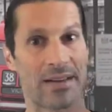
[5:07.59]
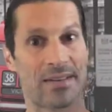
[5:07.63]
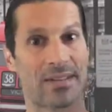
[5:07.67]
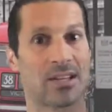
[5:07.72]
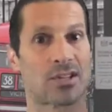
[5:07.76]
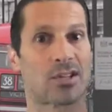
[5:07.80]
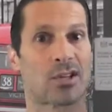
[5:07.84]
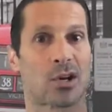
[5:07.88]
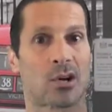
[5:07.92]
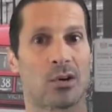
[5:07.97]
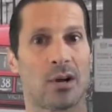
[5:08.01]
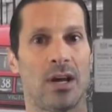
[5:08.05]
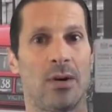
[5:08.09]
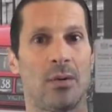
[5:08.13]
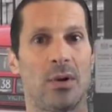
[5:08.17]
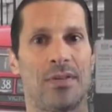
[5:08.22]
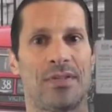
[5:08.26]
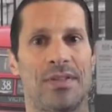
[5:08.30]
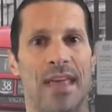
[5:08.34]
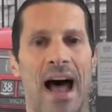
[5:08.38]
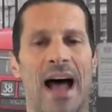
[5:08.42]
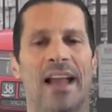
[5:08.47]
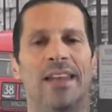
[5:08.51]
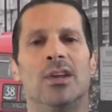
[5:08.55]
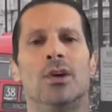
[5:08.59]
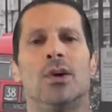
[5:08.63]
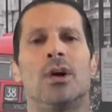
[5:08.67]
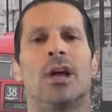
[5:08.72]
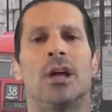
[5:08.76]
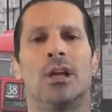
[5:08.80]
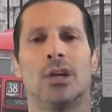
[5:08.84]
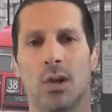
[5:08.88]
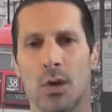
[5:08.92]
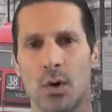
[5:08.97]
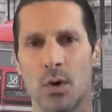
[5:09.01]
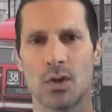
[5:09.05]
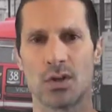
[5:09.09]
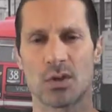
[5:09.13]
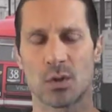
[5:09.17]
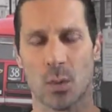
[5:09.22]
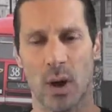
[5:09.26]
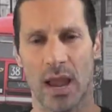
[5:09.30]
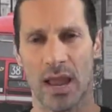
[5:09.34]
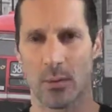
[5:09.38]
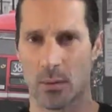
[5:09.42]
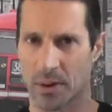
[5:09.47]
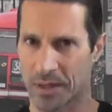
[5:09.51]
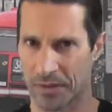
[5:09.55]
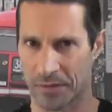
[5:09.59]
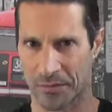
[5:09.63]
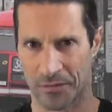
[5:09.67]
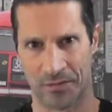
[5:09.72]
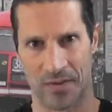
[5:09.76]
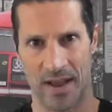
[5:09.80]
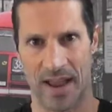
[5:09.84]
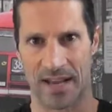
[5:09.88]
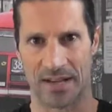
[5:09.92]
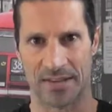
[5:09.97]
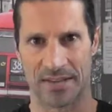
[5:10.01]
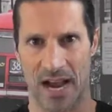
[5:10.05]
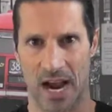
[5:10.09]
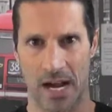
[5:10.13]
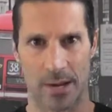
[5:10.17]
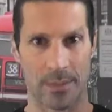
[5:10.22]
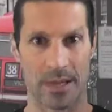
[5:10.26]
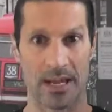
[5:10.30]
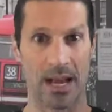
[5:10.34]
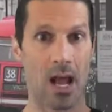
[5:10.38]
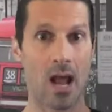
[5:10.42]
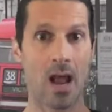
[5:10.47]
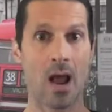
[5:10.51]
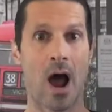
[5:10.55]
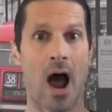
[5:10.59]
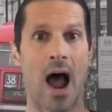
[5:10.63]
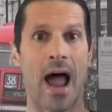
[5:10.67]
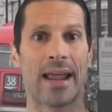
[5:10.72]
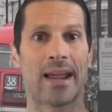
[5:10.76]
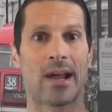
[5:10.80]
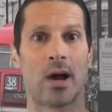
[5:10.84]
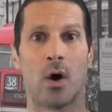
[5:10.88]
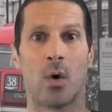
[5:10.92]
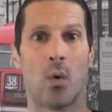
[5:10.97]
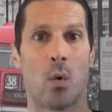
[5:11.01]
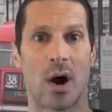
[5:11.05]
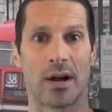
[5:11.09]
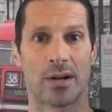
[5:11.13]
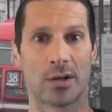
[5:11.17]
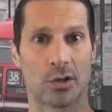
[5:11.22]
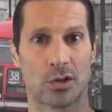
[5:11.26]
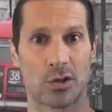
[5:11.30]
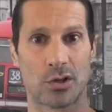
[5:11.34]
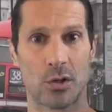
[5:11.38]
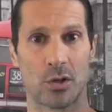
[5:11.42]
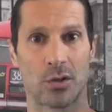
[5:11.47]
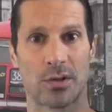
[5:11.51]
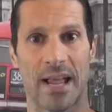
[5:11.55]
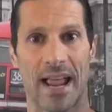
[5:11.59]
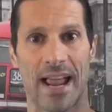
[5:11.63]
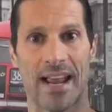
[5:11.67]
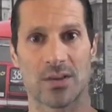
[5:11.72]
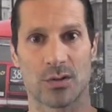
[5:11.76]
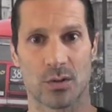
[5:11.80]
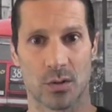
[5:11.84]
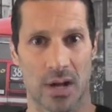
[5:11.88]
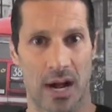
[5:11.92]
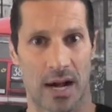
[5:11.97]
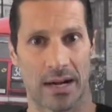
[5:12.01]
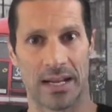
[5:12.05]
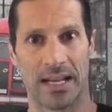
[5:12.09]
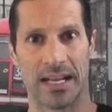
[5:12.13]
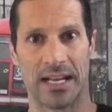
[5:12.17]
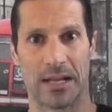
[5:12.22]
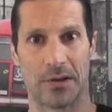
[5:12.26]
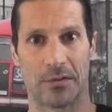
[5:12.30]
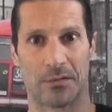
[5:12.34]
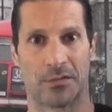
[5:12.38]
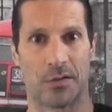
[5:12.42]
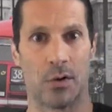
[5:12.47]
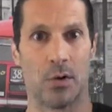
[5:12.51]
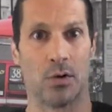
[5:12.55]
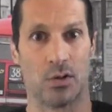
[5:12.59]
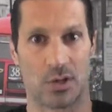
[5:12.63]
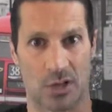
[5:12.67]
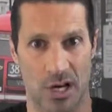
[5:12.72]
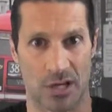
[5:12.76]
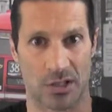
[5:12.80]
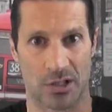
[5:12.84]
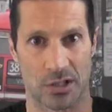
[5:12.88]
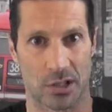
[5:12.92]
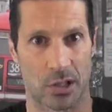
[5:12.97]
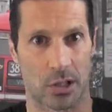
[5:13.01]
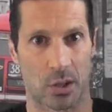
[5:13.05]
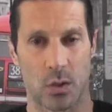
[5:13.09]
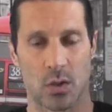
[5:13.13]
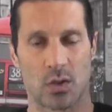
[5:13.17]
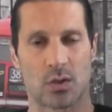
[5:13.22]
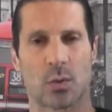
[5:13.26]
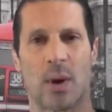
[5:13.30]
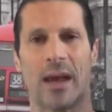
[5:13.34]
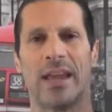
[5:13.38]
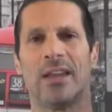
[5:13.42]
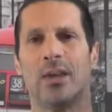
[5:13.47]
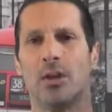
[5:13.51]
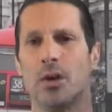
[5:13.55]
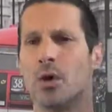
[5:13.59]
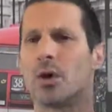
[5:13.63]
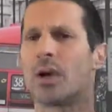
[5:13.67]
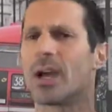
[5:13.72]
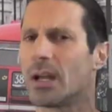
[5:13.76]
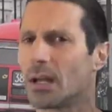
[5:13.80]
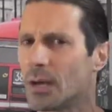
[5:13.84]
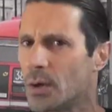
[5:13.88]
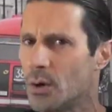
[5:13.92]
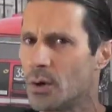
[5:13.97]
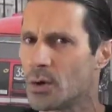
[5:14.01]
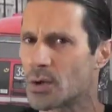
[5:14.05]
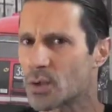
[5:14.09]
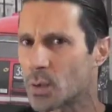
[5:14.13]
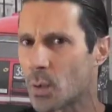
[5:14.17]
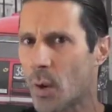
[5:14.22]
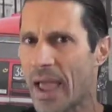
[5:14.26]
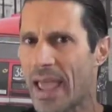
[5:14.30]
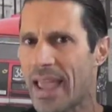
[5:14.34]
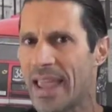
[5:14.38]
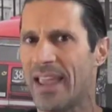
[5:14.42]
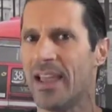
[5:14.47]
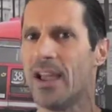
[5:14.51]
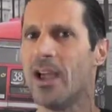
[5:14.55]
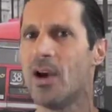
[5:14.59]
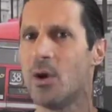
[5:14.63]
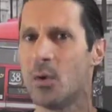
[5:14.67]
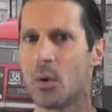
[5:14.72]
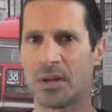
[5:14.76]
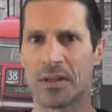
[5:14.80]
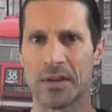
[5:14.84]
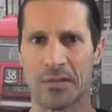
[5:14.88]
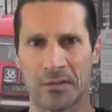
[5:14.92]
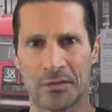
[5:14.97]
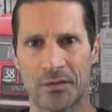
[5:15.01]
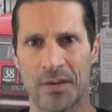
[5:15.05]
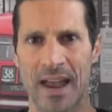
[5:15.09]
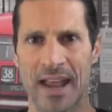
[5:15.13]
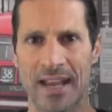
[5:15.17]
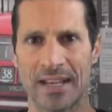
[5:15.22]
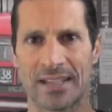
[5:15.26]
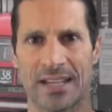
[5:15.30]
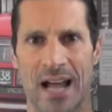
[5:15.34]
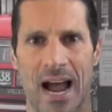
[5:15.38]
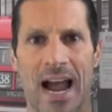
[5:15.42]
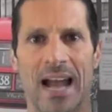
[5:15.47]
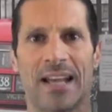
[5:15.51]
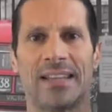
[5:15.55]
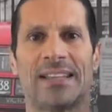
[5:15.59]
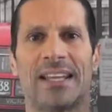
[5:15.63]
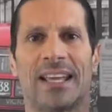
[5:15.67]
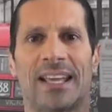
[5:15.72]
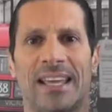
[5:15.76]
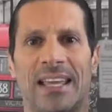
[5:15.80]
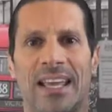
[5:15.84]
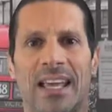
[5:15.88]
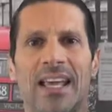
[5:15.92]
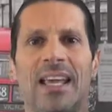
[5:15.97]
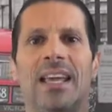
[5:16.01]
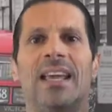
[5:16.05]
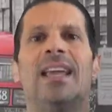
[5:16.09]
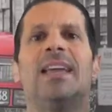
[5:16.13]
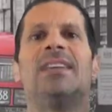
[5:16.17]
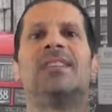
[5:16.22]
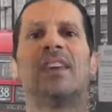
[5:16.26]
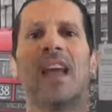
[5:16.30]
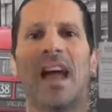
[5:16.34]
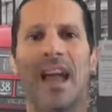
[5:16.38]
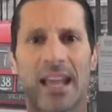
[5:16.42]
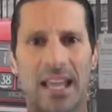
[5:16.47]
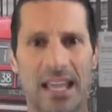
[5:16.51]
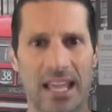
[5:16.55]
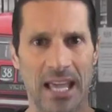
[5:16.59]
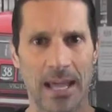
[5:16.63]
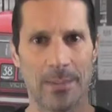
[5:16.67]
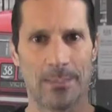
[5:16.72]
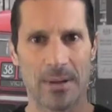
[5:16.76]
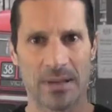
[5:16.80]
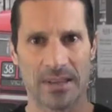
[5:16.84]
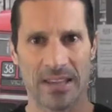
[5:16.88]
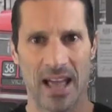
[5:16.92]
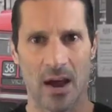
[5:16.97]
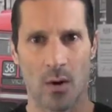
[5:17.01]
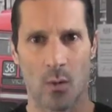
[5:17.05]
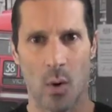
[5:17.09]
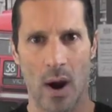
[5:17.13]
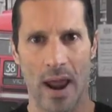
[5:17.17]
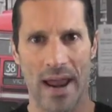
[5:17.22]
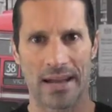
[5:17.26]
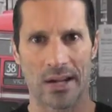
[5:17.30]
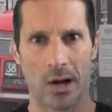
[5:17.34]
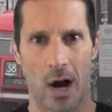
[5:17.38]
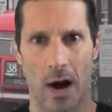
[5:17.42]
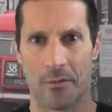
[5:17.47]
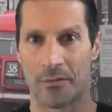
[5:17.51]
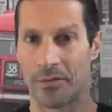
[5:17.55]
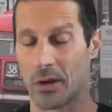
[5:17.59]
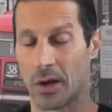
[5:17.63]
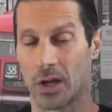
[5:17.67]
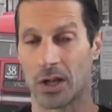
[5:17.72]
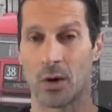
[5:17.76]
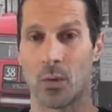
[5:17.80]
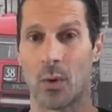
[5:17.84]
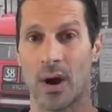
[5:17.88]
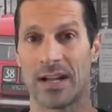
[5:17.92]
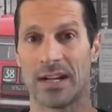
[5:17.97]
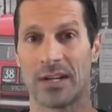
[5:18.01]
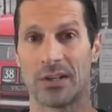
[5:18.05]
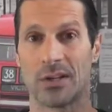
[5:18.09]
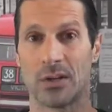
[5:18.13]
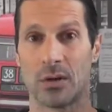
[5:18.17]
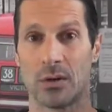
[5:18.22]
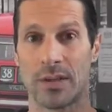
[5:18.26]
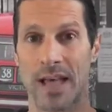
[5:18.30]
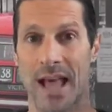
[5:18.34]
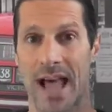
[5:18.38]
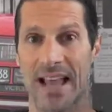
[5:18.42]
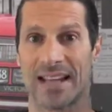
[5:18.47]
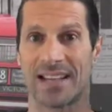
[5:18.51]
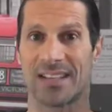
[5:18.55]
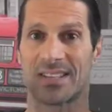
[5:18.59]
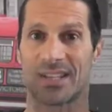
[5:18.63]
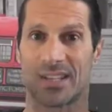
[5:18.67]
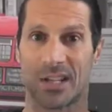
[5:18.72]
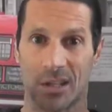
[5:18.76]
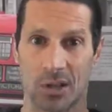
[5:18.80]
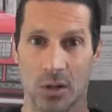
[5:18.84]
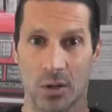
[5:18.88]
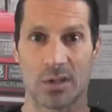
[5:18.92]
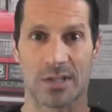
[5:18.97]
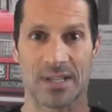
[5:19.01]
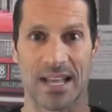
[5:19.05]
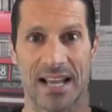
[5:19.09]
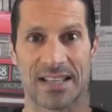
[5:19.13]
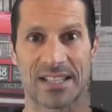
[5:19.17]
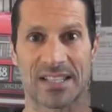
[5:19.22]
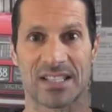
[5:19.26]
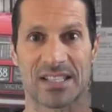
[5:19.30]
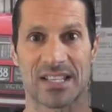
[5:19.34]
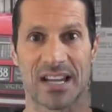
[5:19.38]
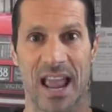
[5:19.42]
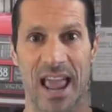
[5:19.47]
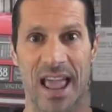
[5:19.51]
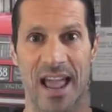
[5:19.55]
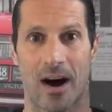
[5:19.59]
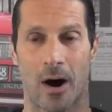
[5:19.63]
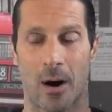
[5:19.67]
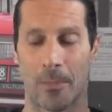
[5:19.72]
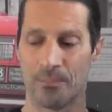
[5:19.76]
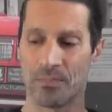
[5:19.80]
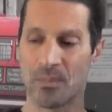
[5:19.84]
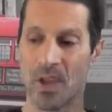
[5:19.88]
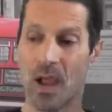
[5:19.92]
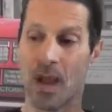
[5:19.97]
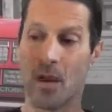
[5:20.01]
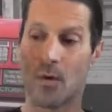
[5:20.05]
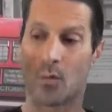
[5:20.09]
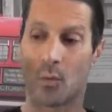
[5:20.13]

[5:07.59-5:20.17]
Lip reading: I disagree with that. You can lose weight with a fad diet. I mean, I go 1 or 2 days without eating food just to lose weight. You can lose weight with a fad diet. The key is keeping that weight off. The only way to do that is to use that scale.